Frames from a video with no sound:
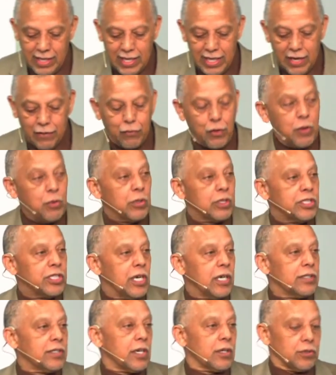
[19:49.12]
if we would
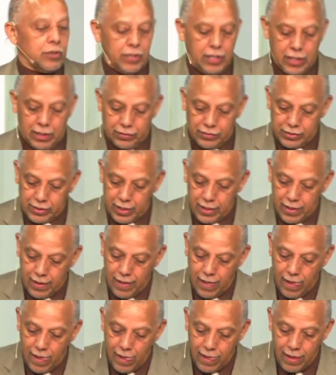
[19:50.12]
judge ourselves,
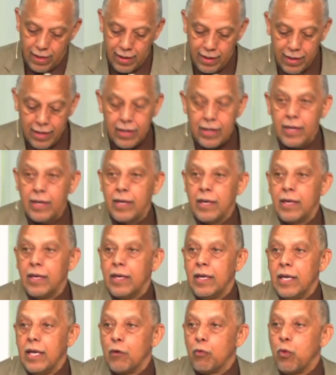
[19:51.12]

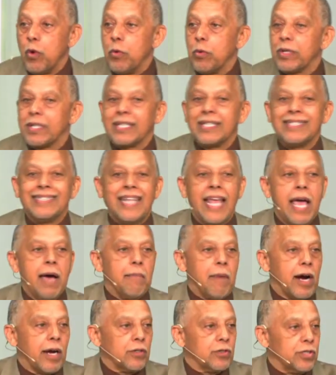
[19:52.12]
if we would condemn
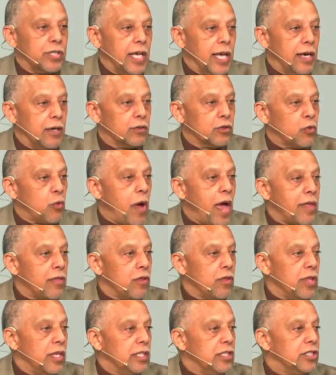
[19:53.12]
ourselves rather
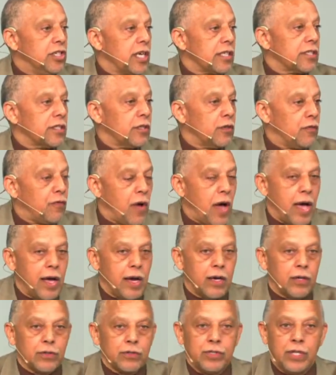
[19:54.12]
than justify
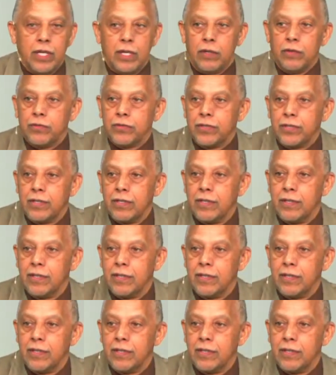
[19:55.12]
ourselves,